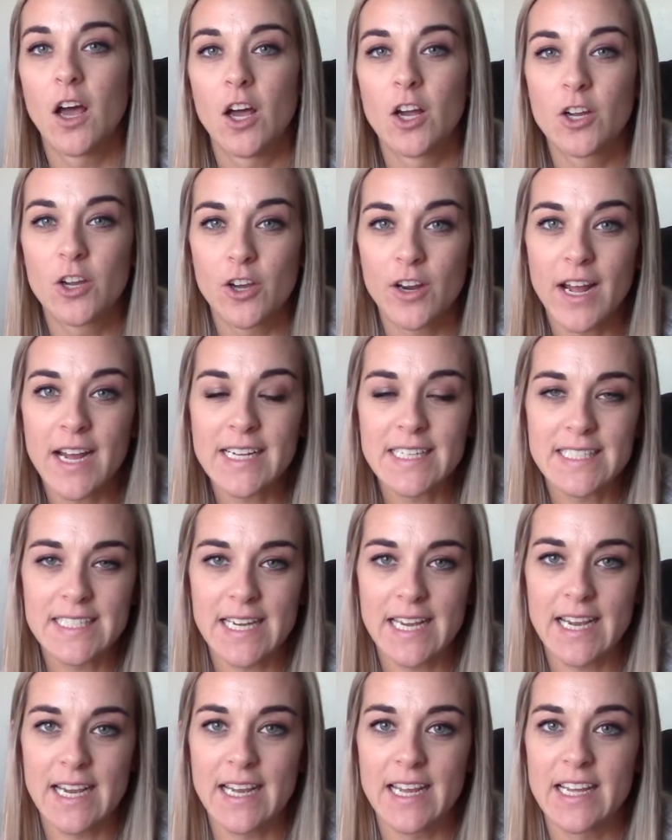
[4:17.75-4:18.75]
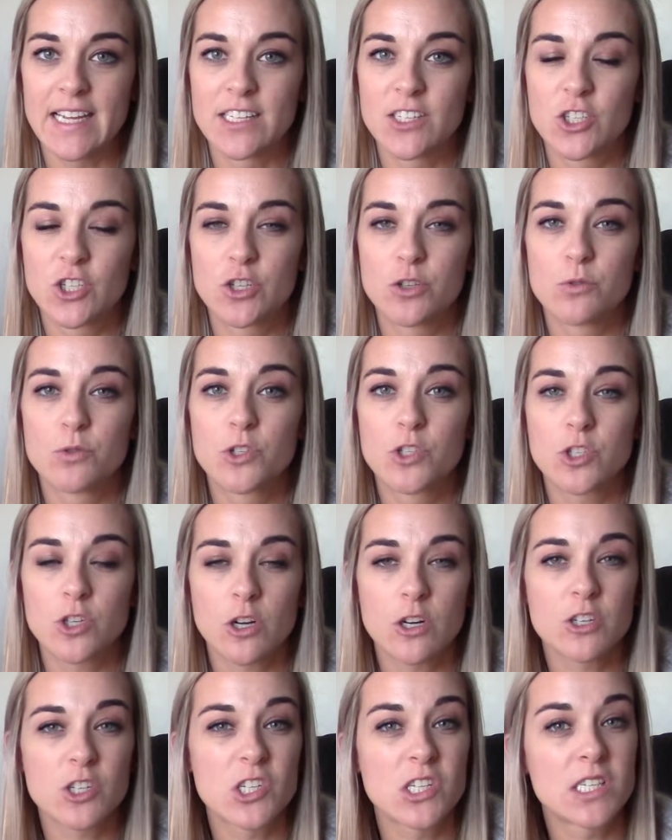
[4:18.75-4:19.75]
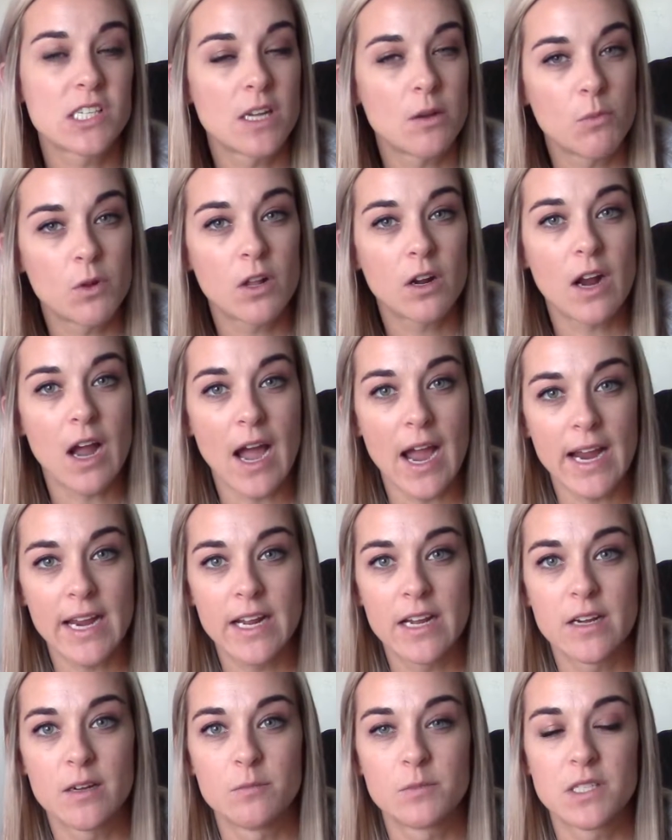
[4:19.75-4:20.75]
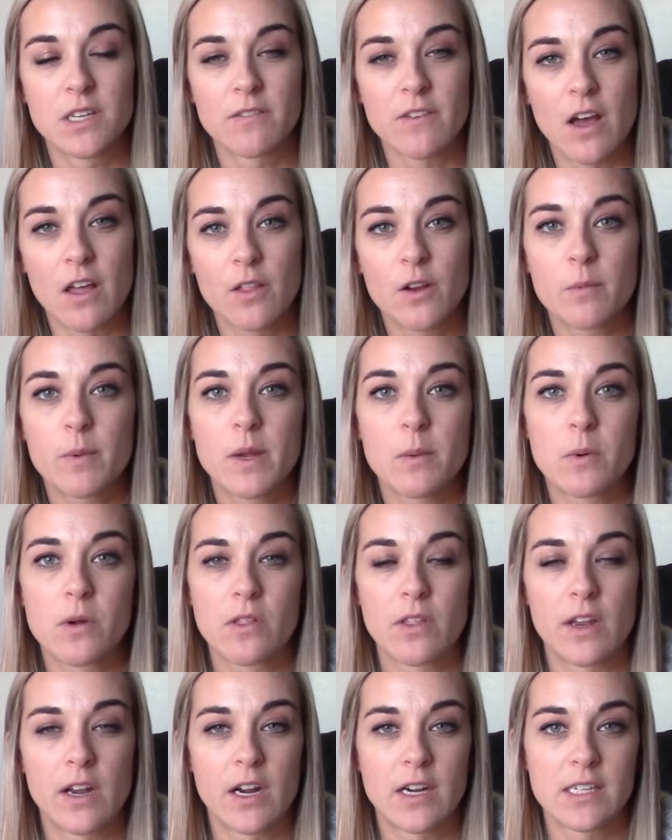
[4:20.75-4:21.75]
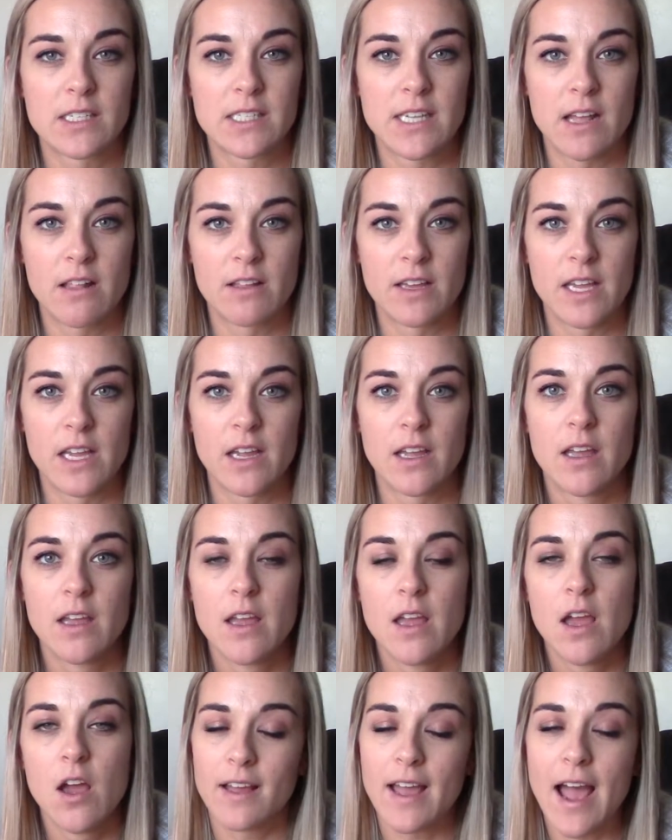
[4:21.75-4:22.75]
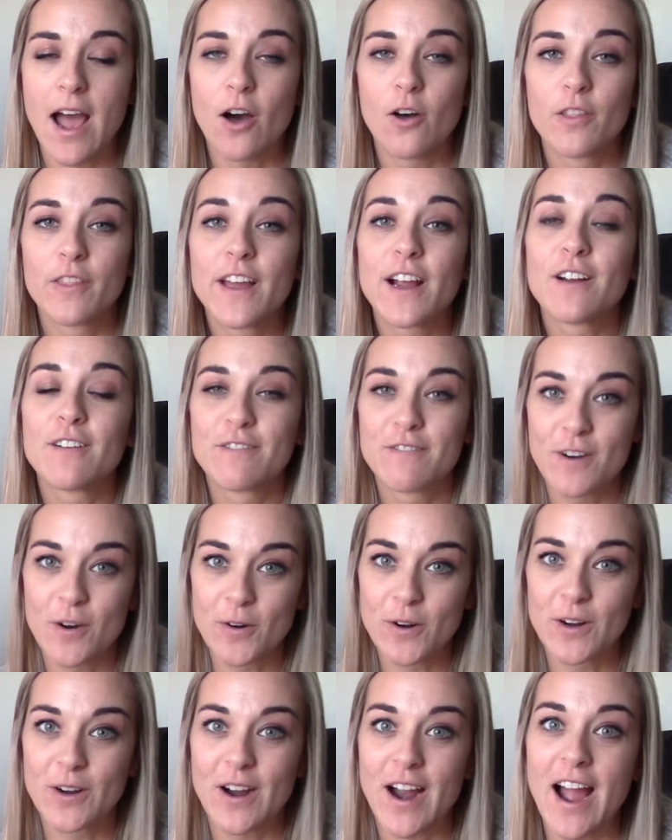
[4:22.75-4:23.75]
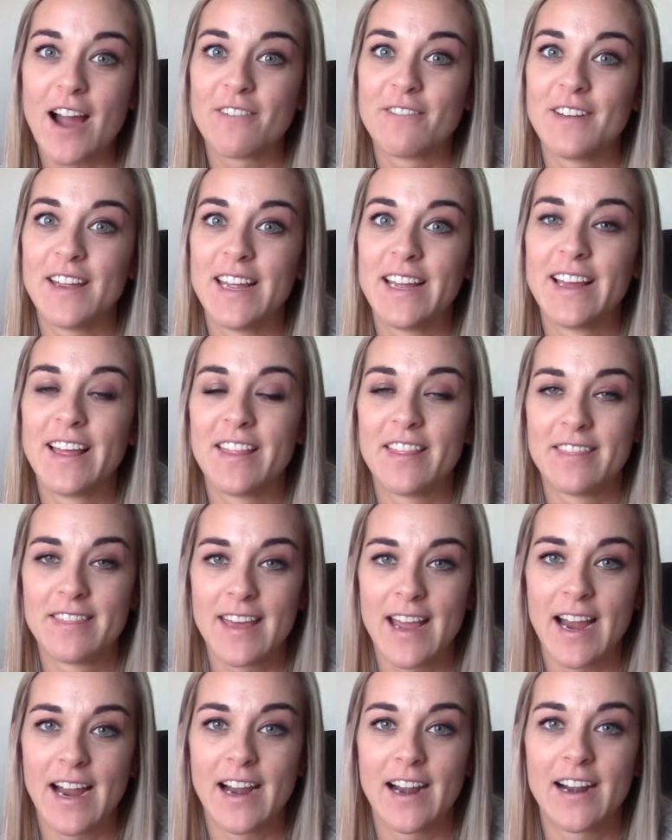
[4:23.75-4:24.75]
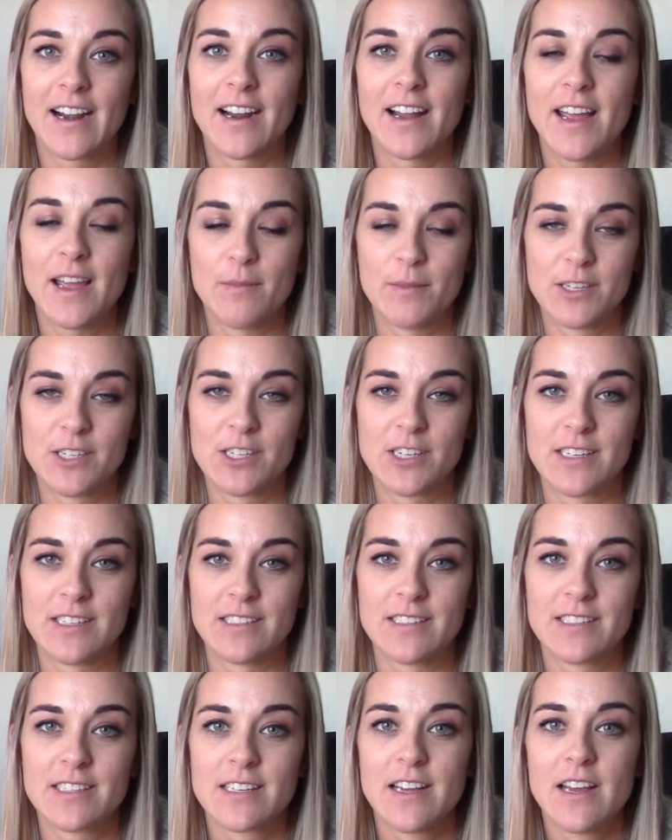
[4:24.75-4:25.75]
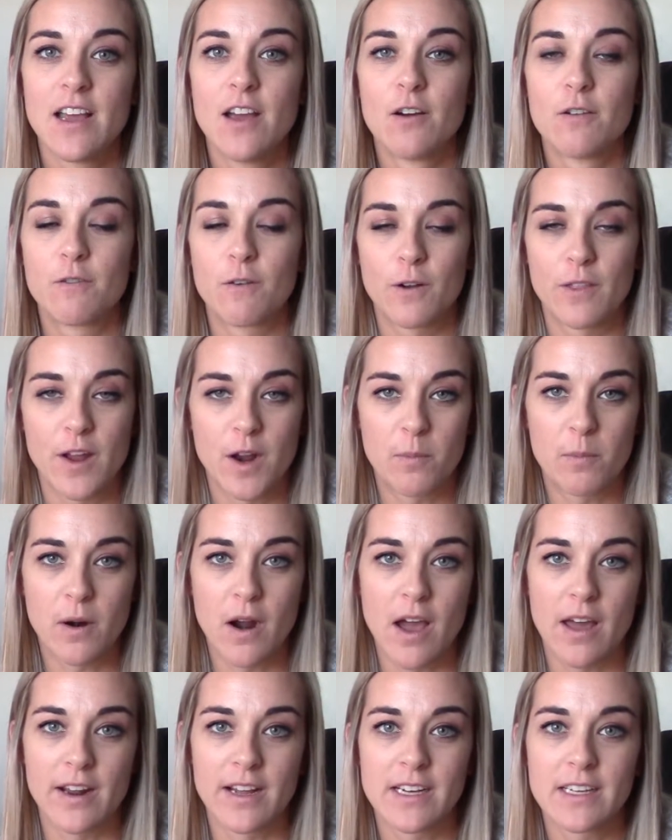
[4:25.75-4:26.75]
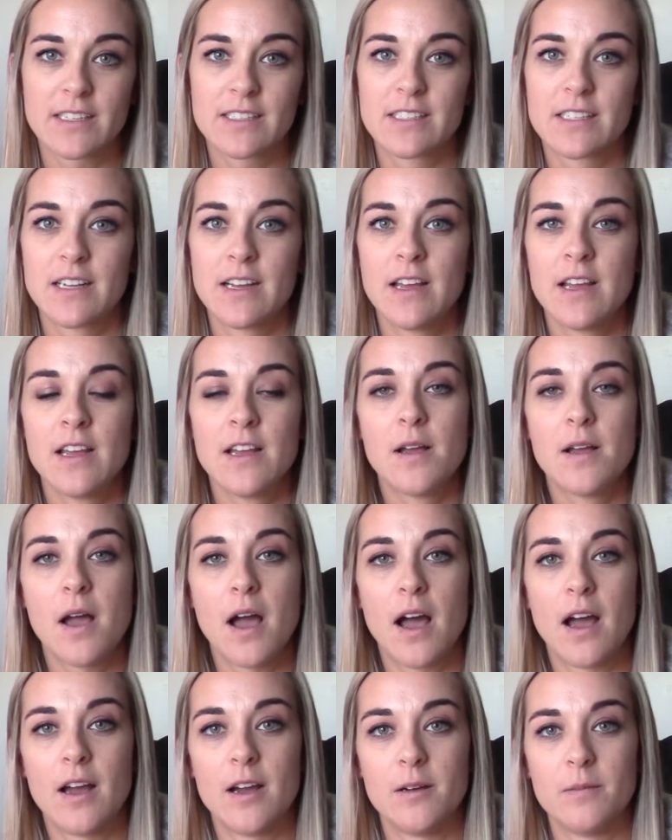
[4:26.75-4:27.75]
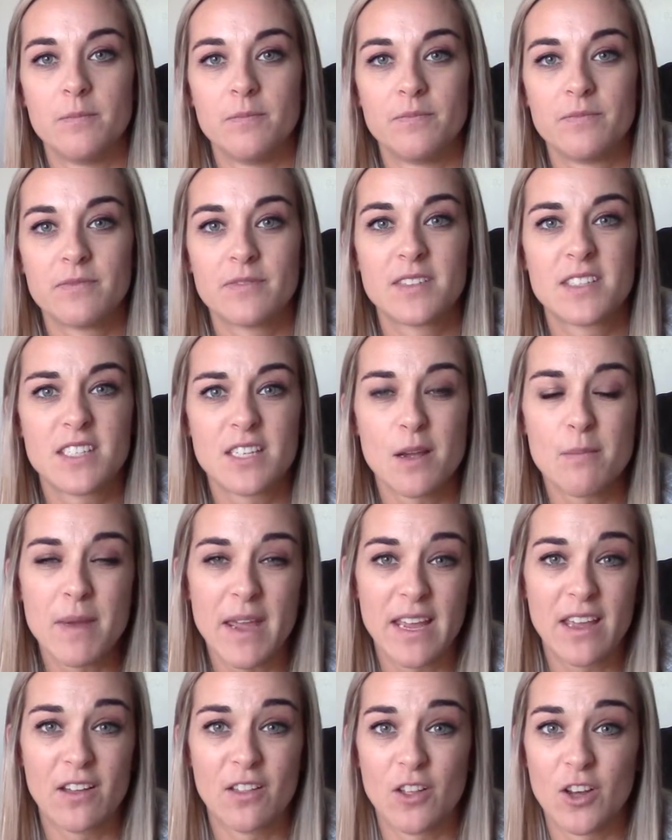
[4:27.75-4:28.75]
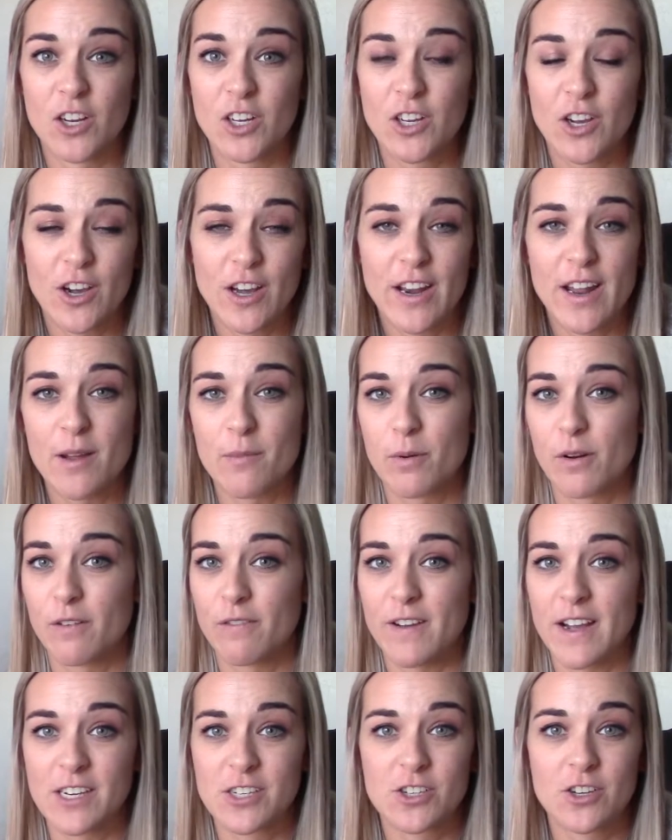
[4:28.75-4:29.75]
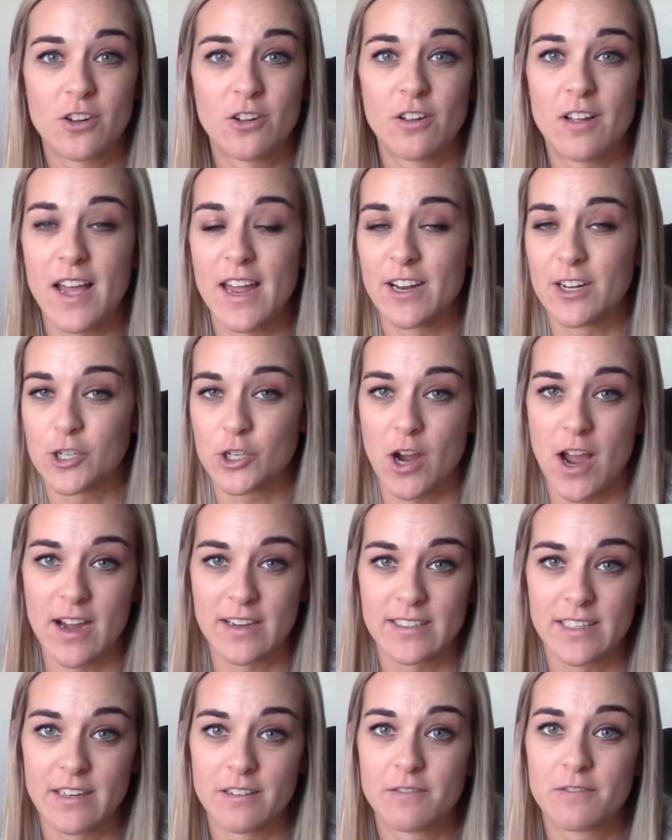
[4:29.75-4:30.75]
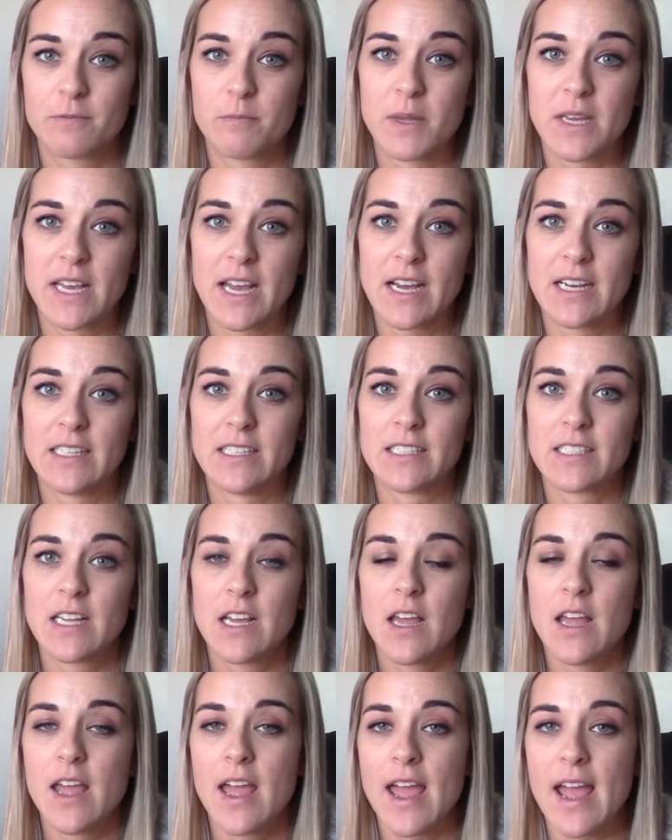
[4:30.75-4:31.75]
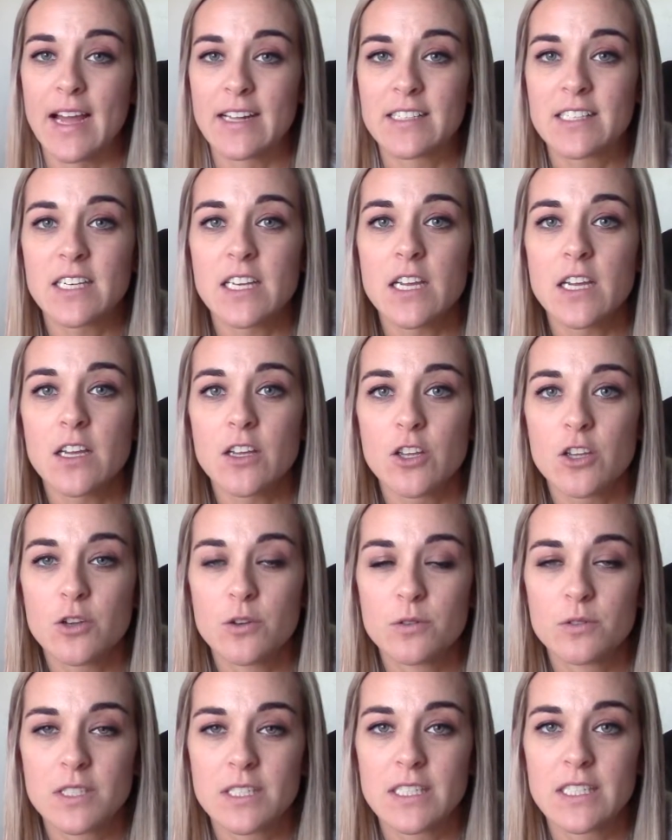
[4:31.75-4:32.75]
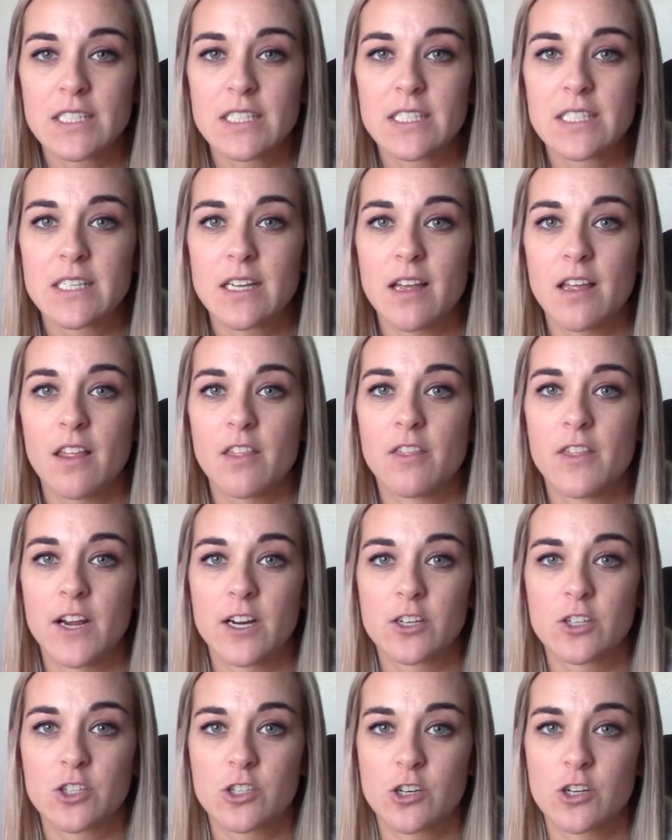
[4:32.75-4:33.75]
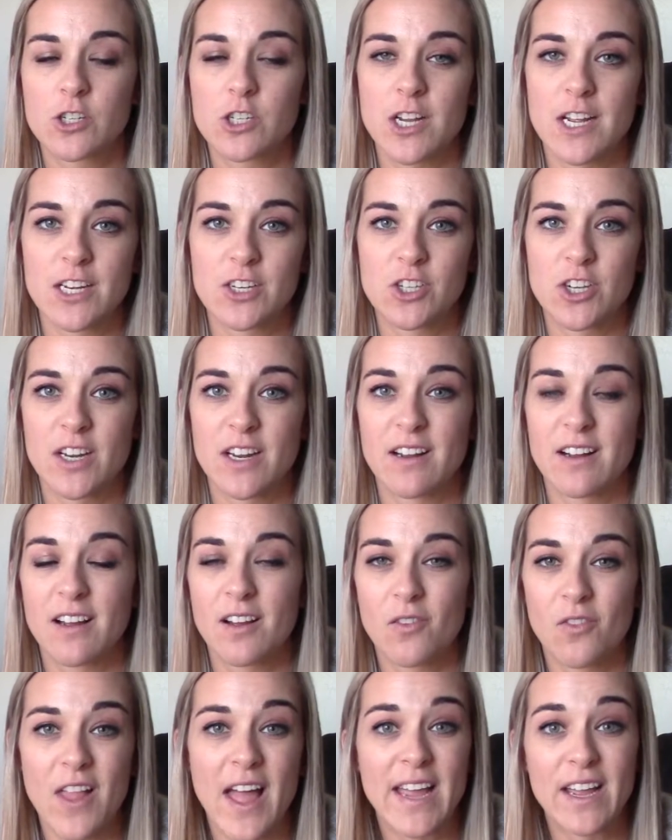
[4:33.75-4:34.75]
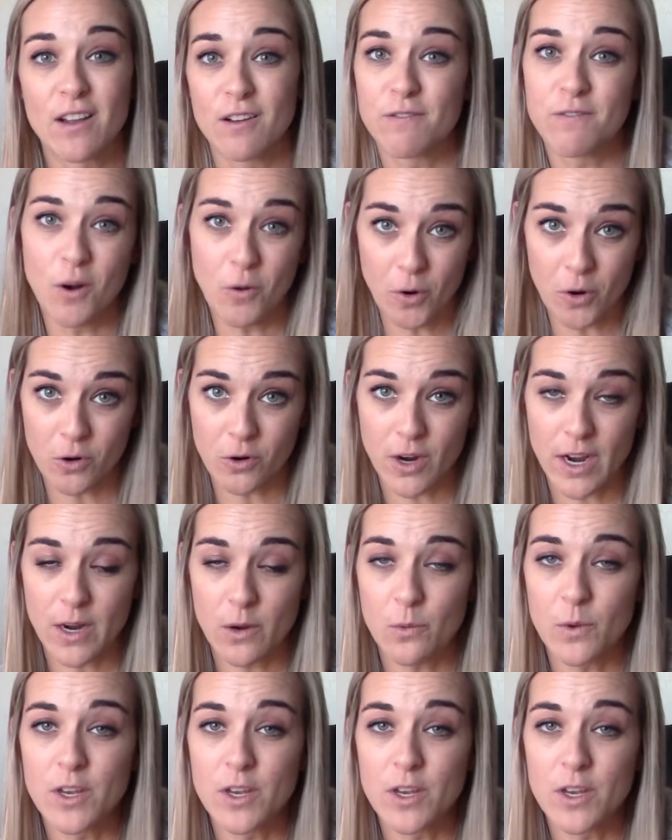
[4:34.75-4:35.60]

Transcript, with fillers: A good idea is to search similar items of other people that are selling, how they're photographing their images for their products um, to make it look good and professional and attractive because Etsy uses their search engine like a photo grid.